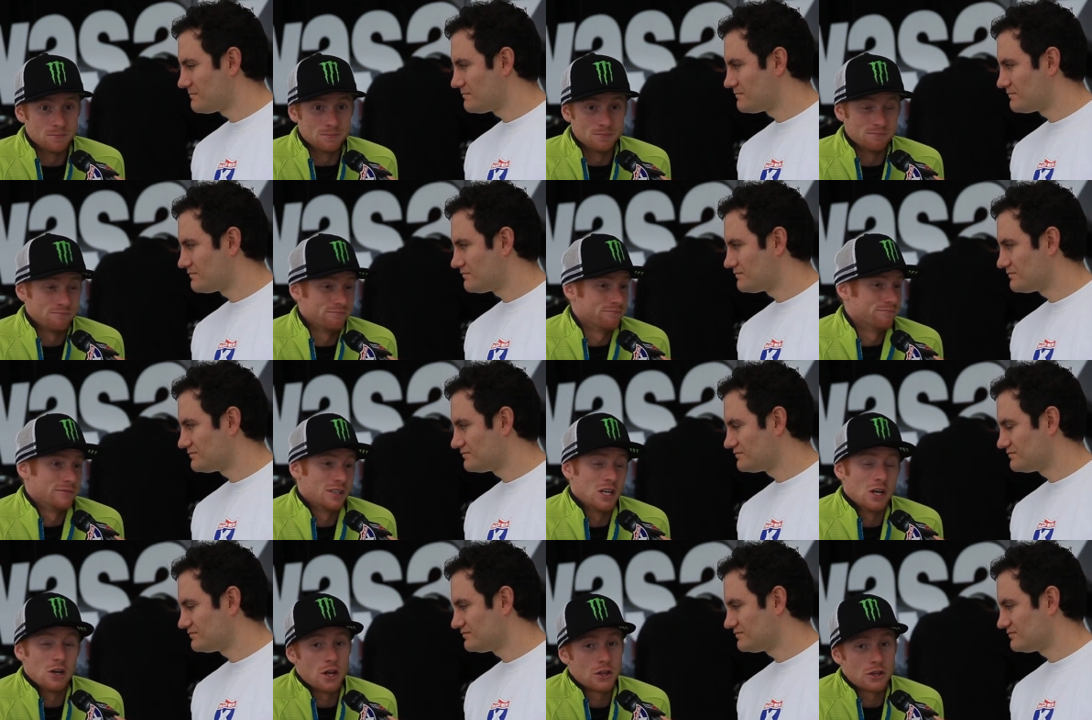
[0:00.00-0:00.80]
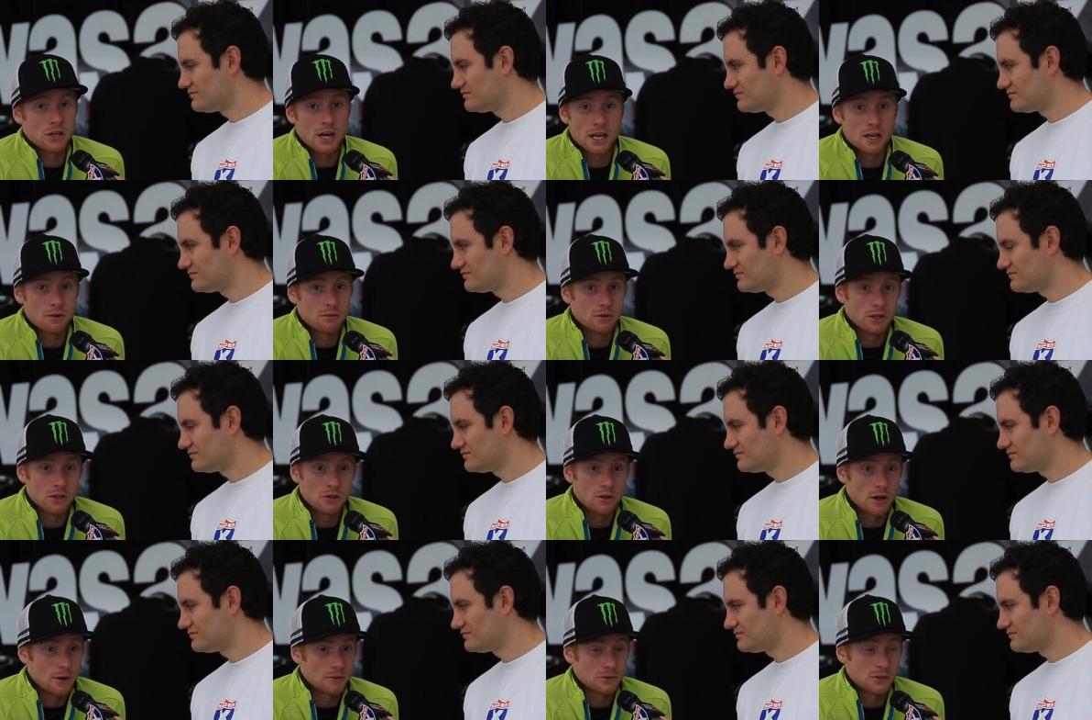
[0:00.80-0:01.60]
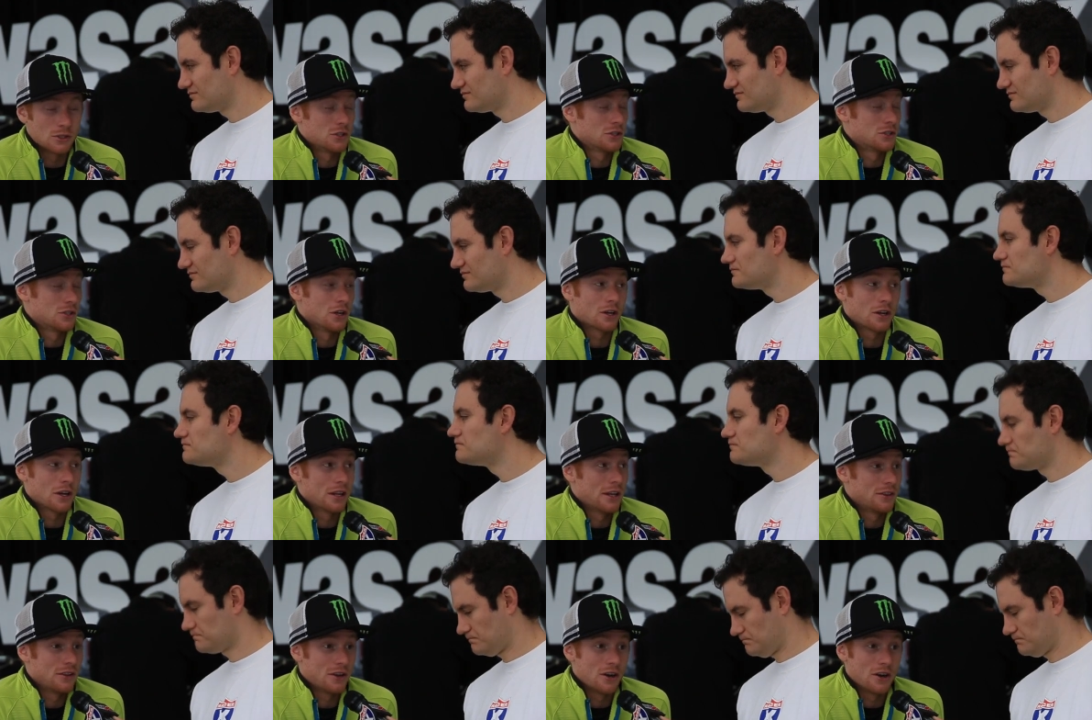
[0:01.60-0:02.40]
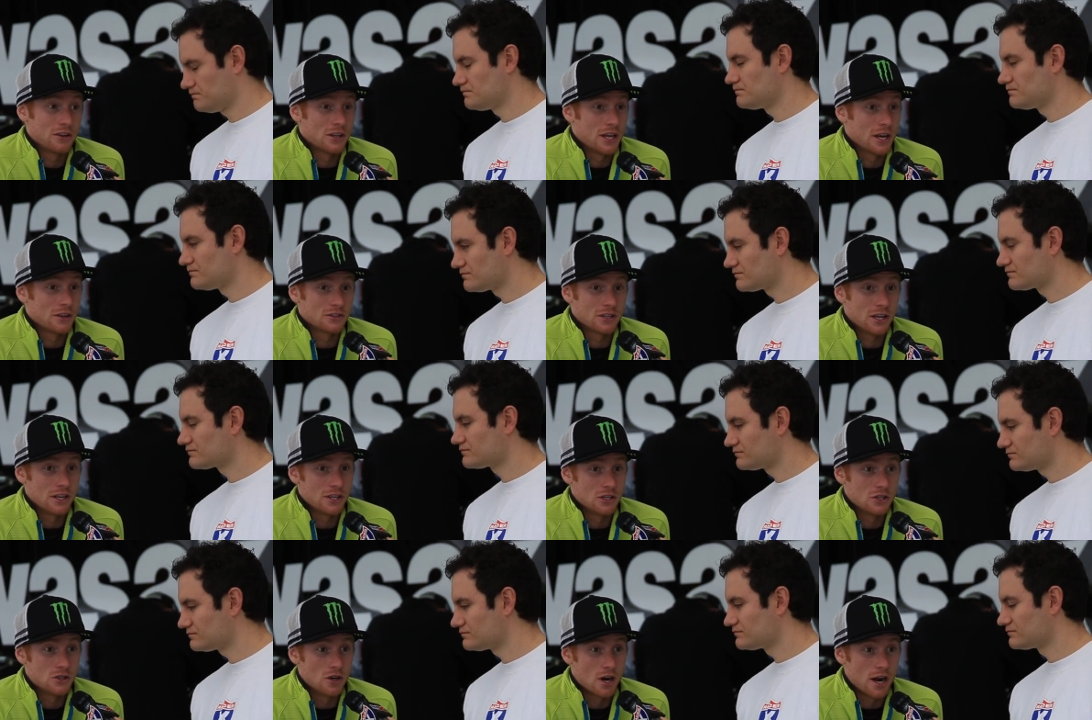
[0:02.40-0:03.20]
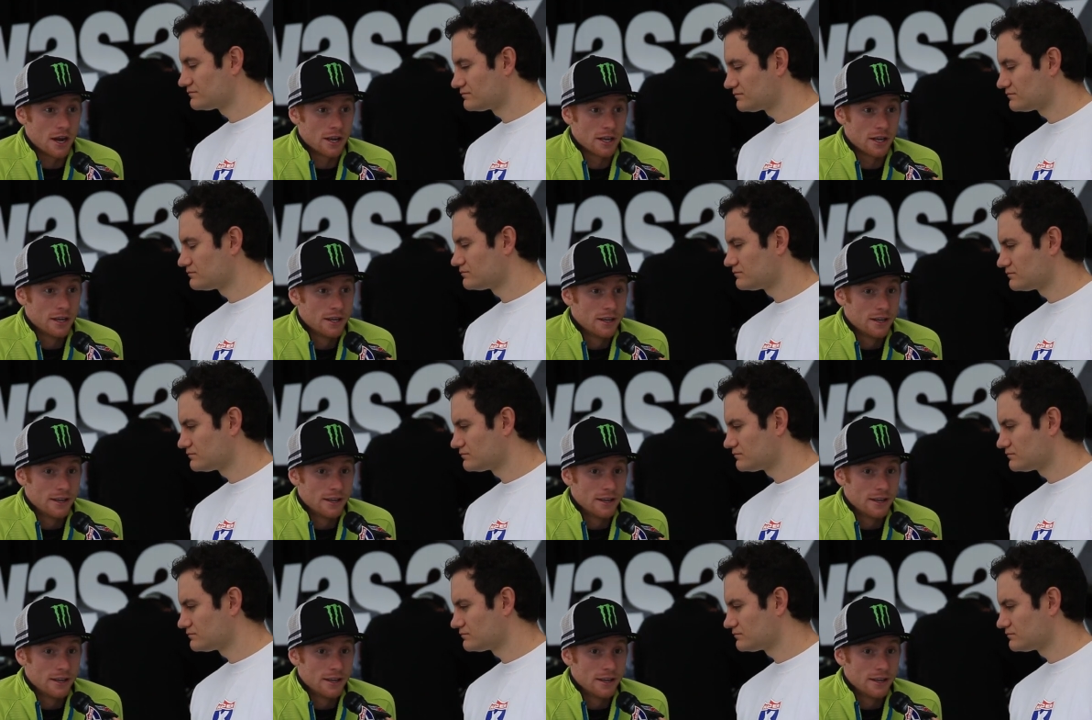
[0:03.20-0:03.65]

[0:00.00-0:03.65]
Speaker 1: you know, nothing I could really do. I was just stuck there on the outside to dry.